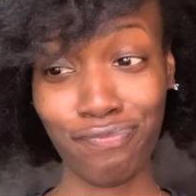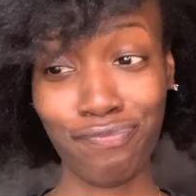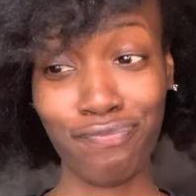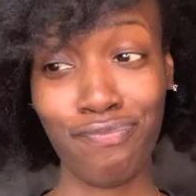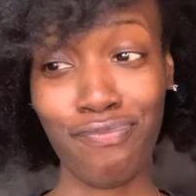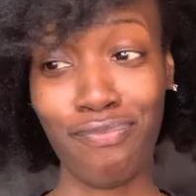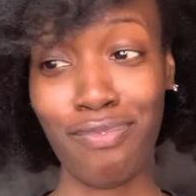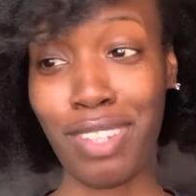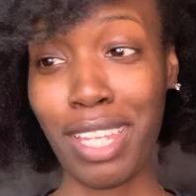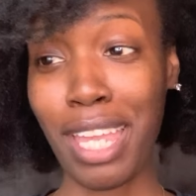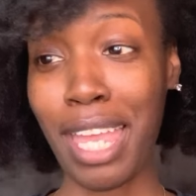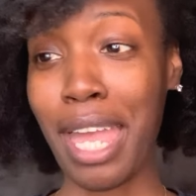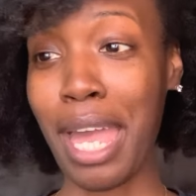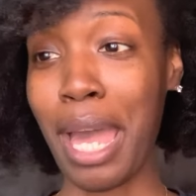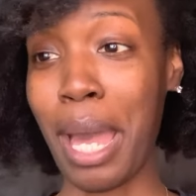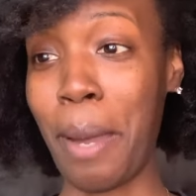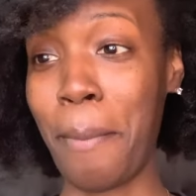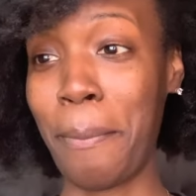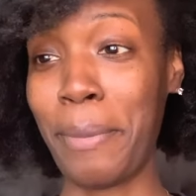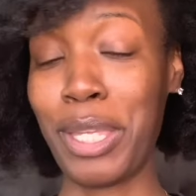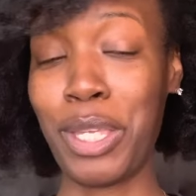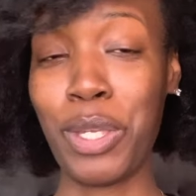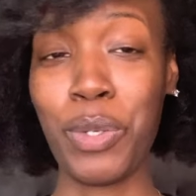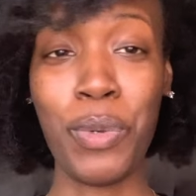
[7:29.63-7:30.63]

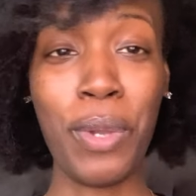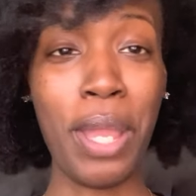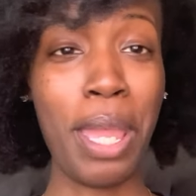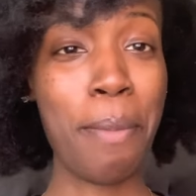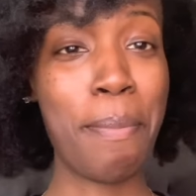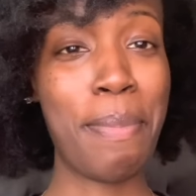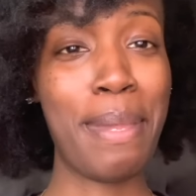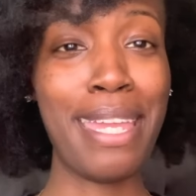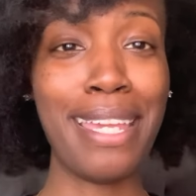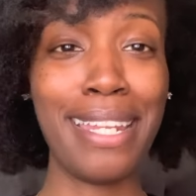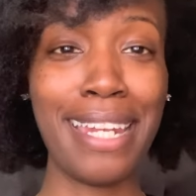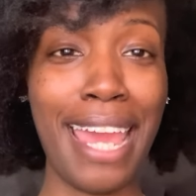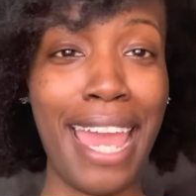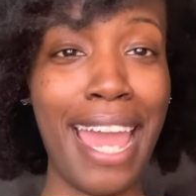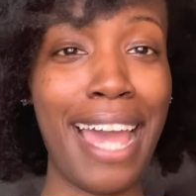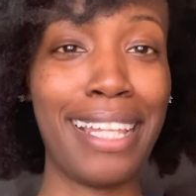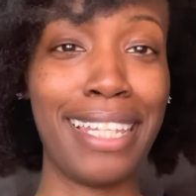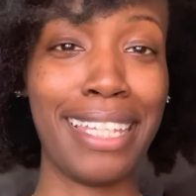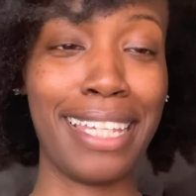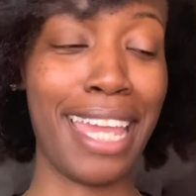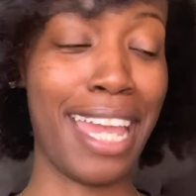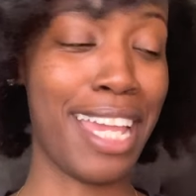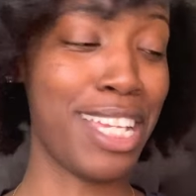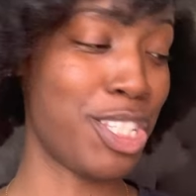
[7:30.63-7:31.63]
I mean, you ain't beating the
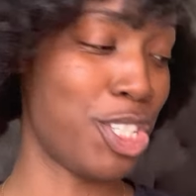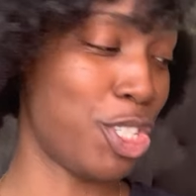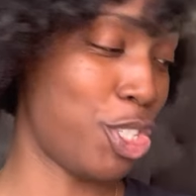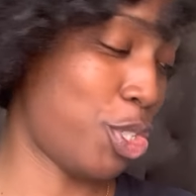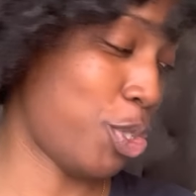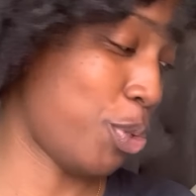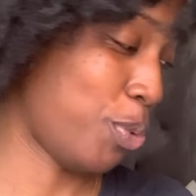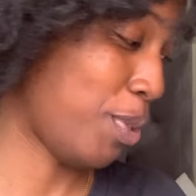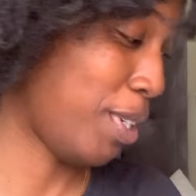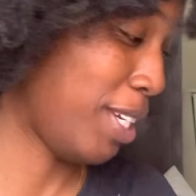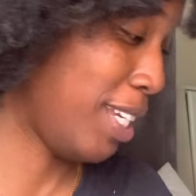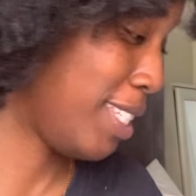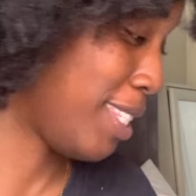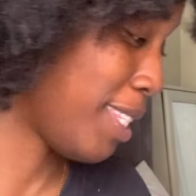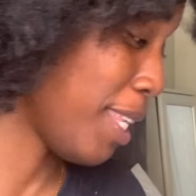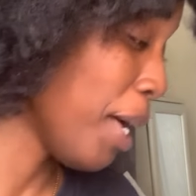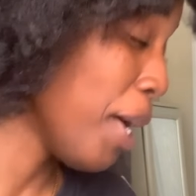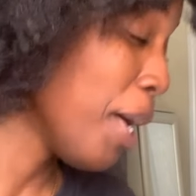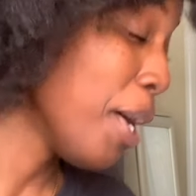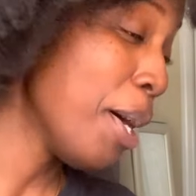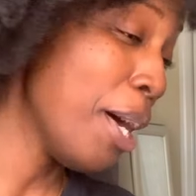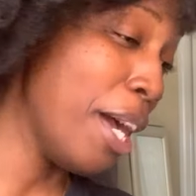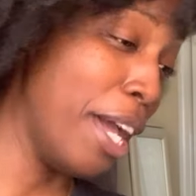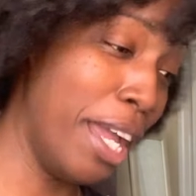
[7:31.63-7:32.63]
allegation, Sharice.
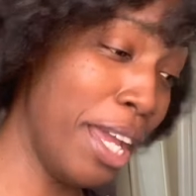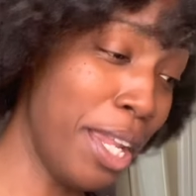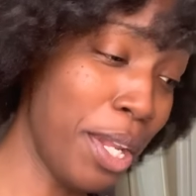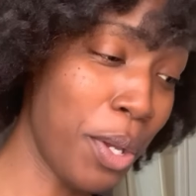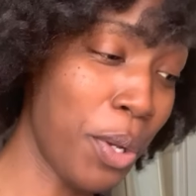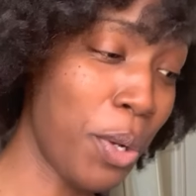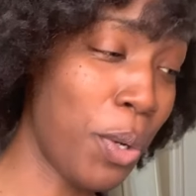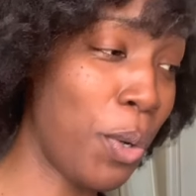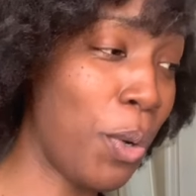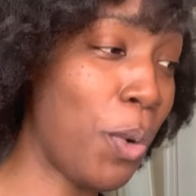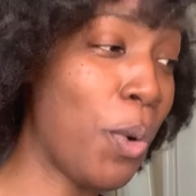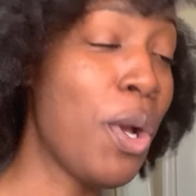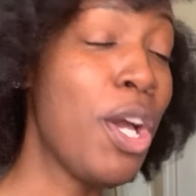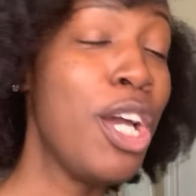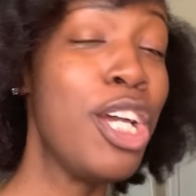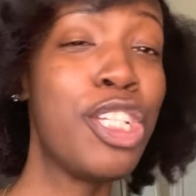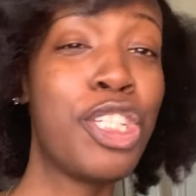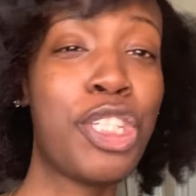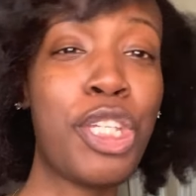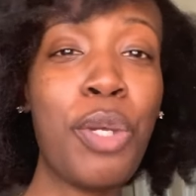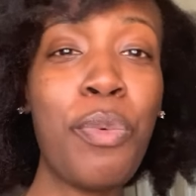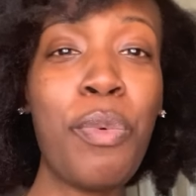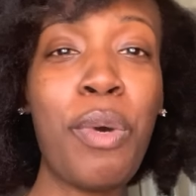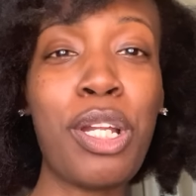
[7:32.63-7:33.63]
Anywho,
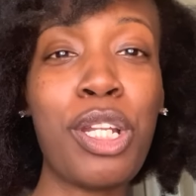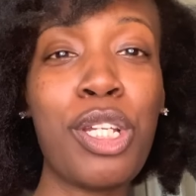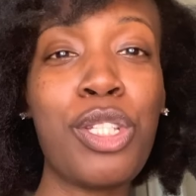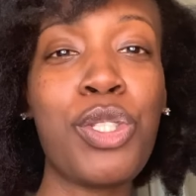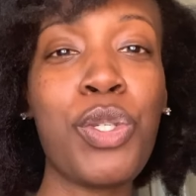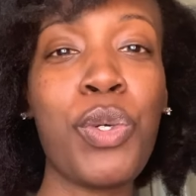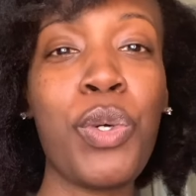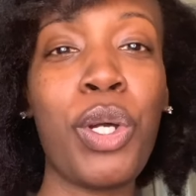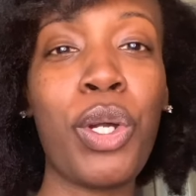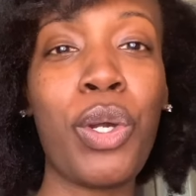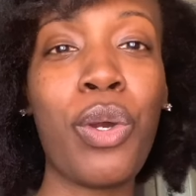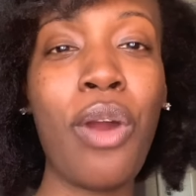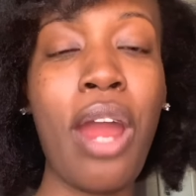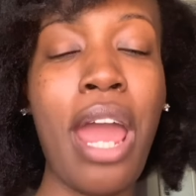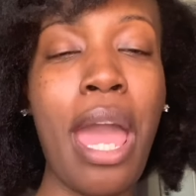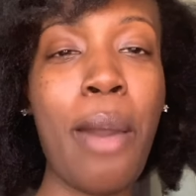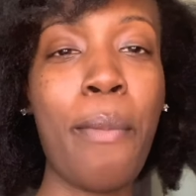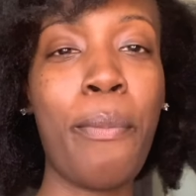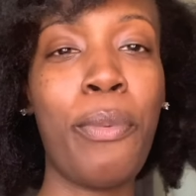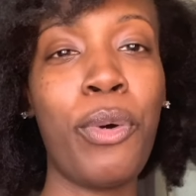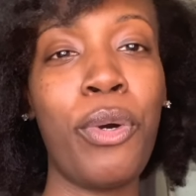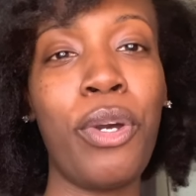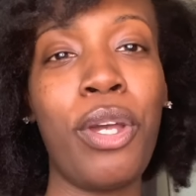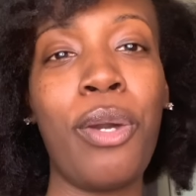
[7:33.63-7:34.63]
she wanted to do a
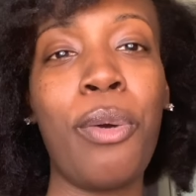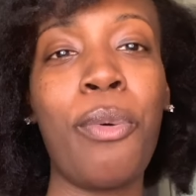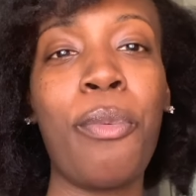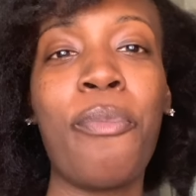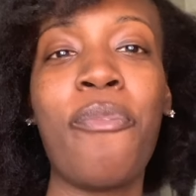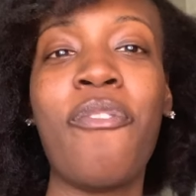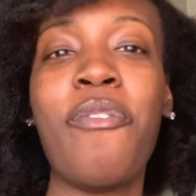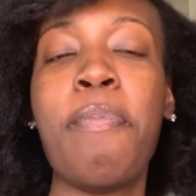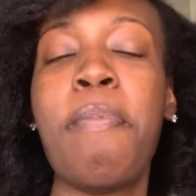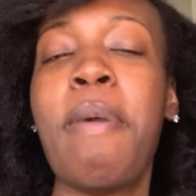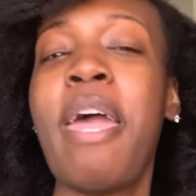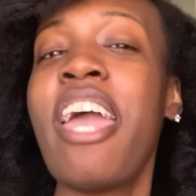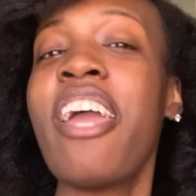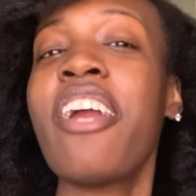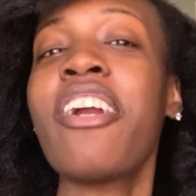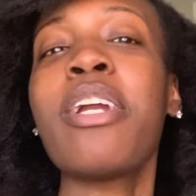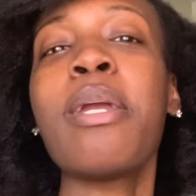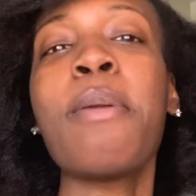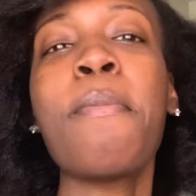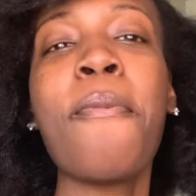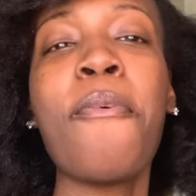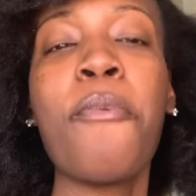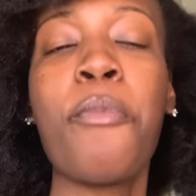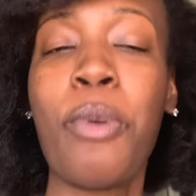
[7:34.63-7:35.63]
crab boil.
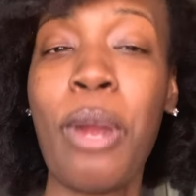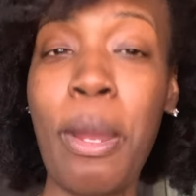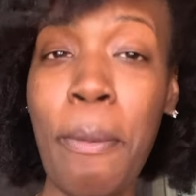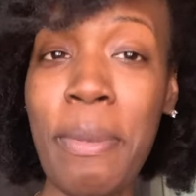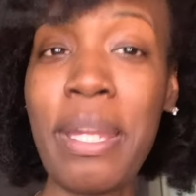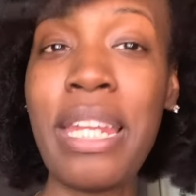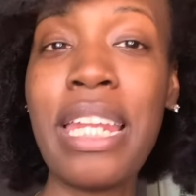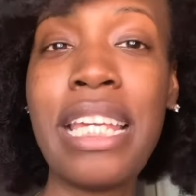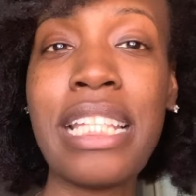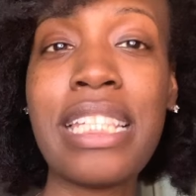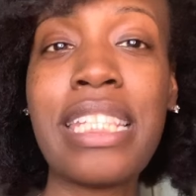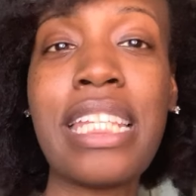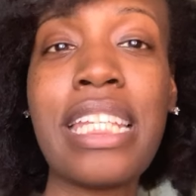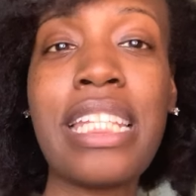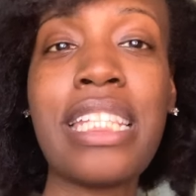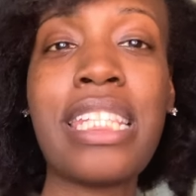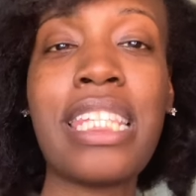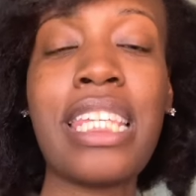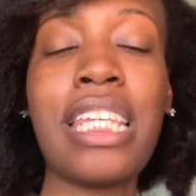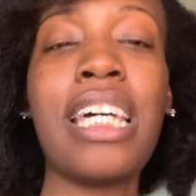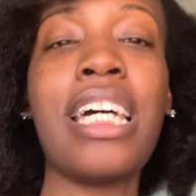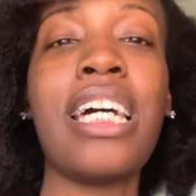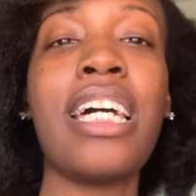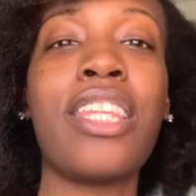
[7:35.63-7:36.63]
Very reminiscent
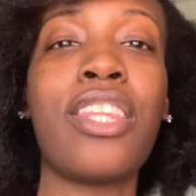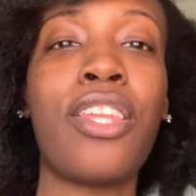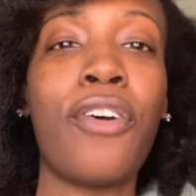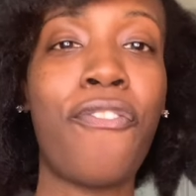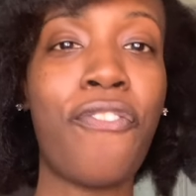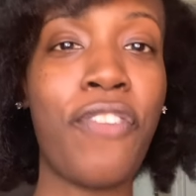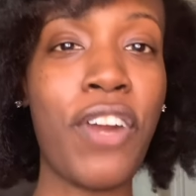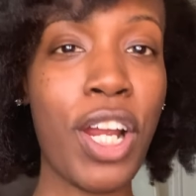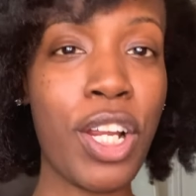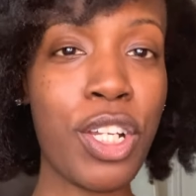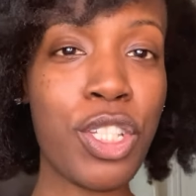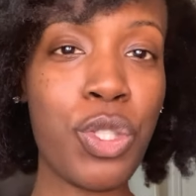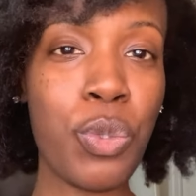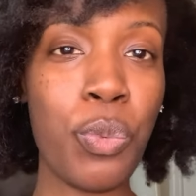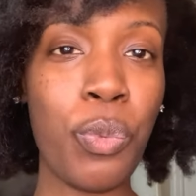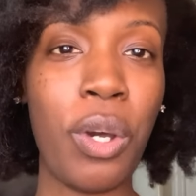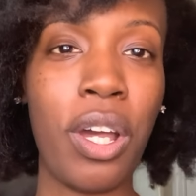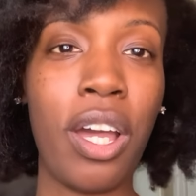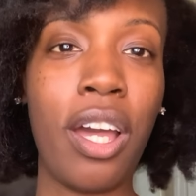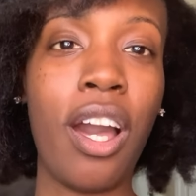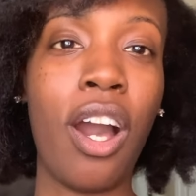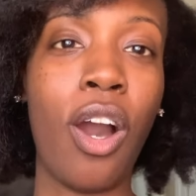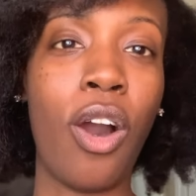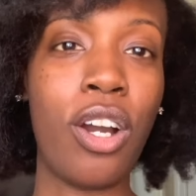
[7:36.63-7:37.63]
to the first
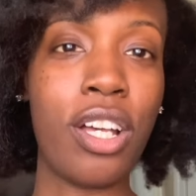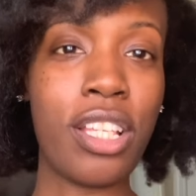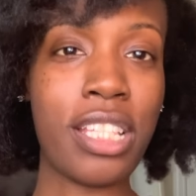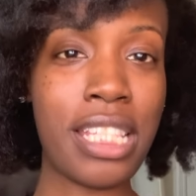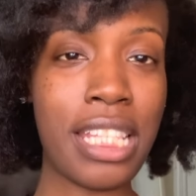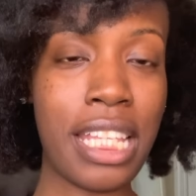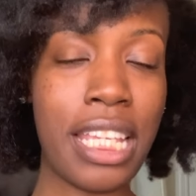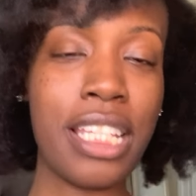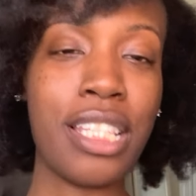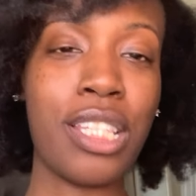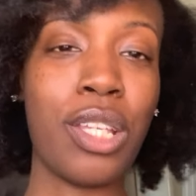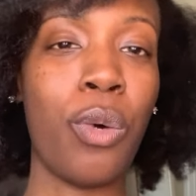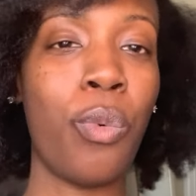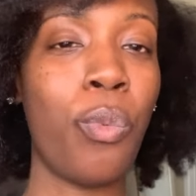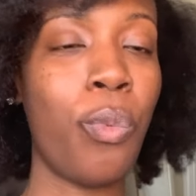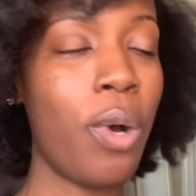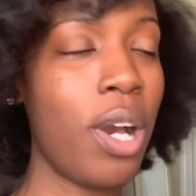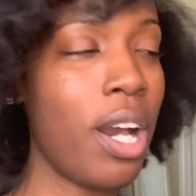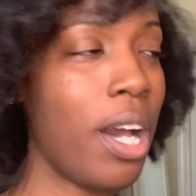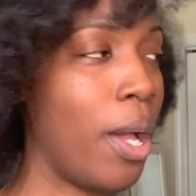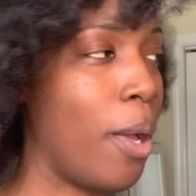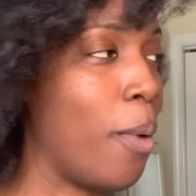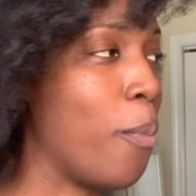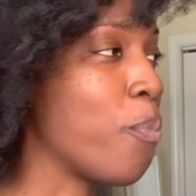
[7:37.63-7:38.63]
one on season
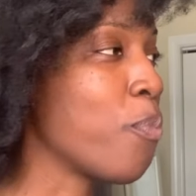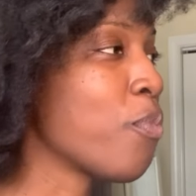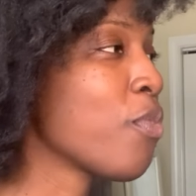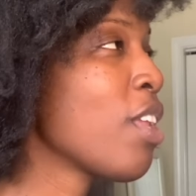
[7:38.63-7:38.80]
one.